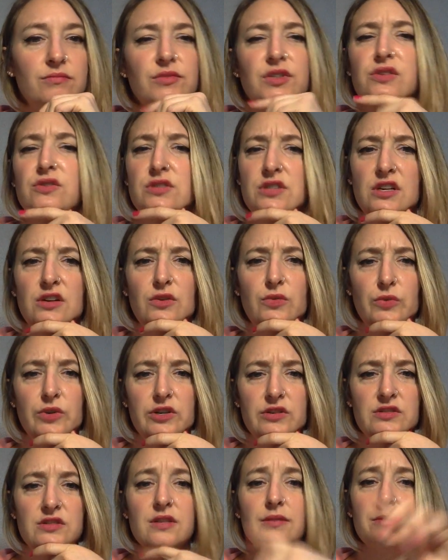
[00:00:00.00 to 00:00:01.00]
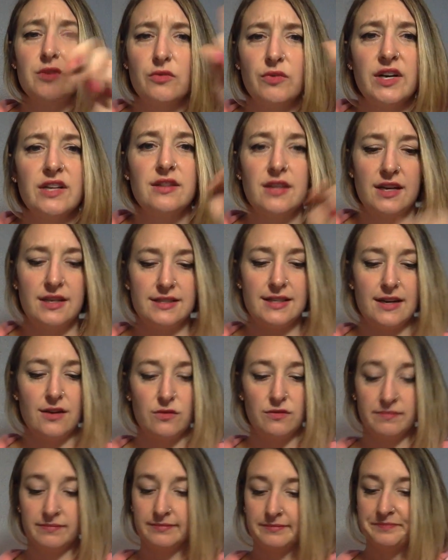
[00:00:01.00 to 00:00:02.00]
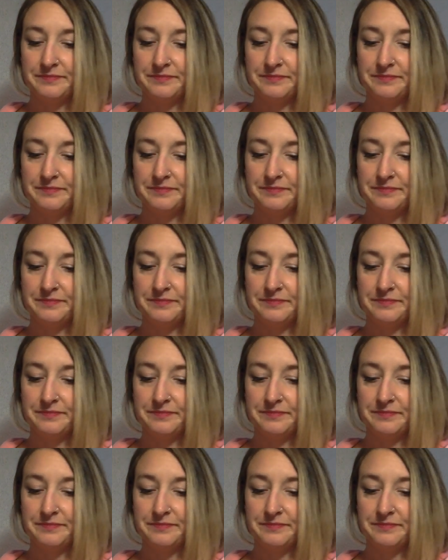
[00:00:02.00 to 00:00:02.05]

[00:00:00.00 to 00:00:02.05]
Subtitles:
Using our words. I'm going to write that down.